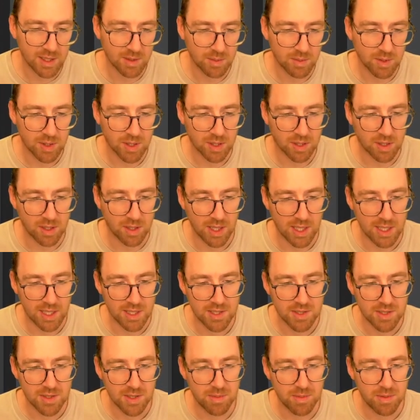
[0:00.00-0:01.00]
what a clay
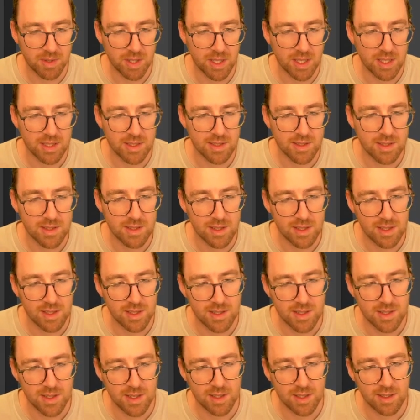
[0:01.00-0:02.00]
strip does
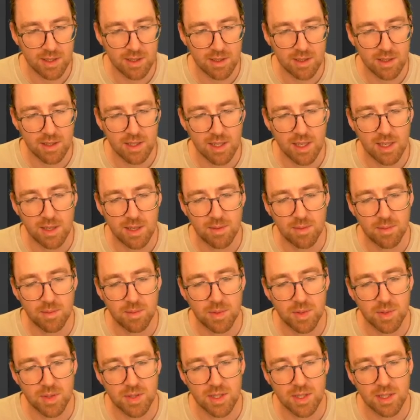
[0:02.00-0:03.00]
is it
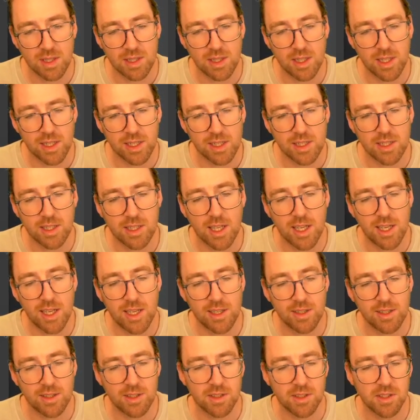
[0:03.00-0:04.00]
puts a line of
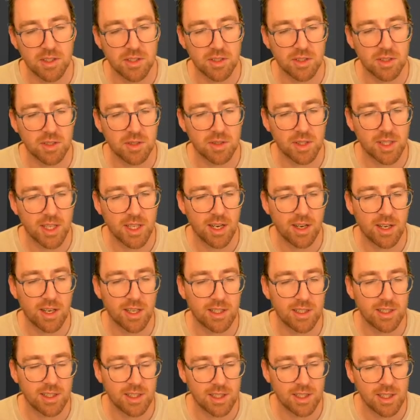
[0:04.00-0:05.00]
clay on your
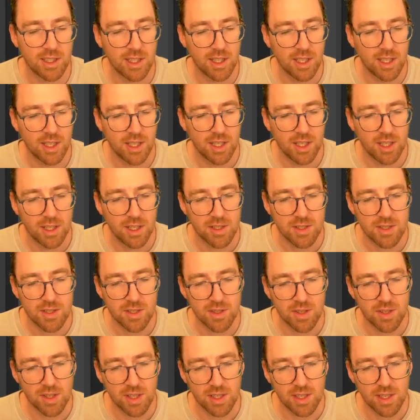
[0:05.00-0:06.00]
character. So
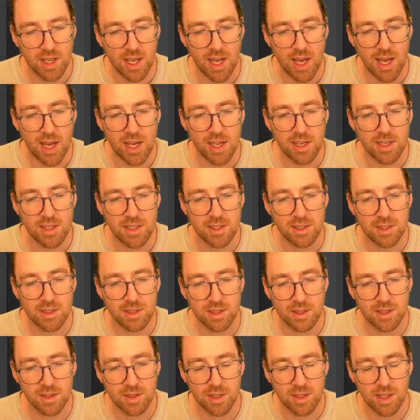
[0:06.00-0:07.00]
you can add
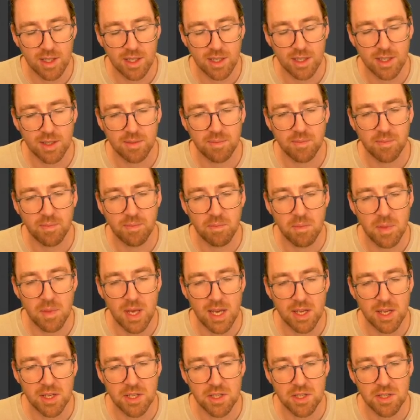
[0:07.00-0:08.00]

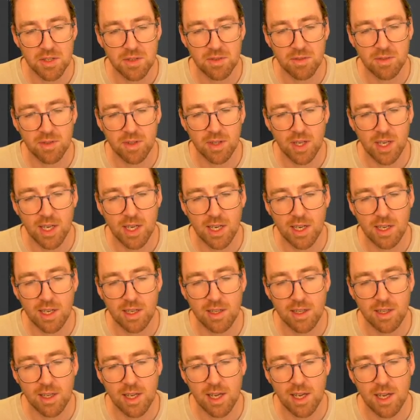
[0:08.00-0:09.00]
mesh
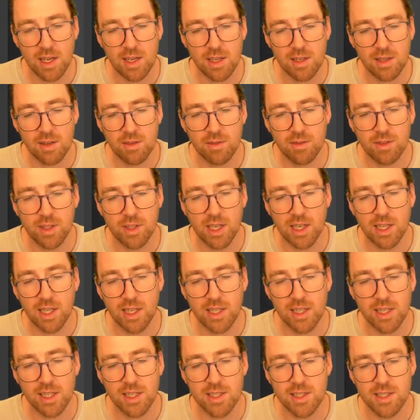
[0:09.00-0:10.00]

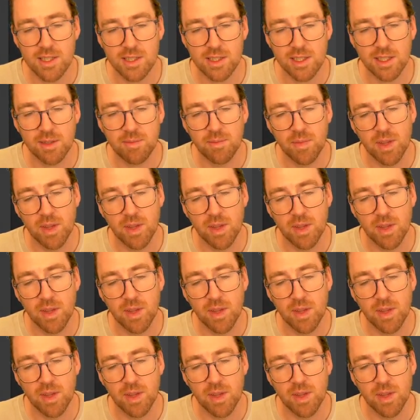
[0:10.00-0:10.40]
really easily.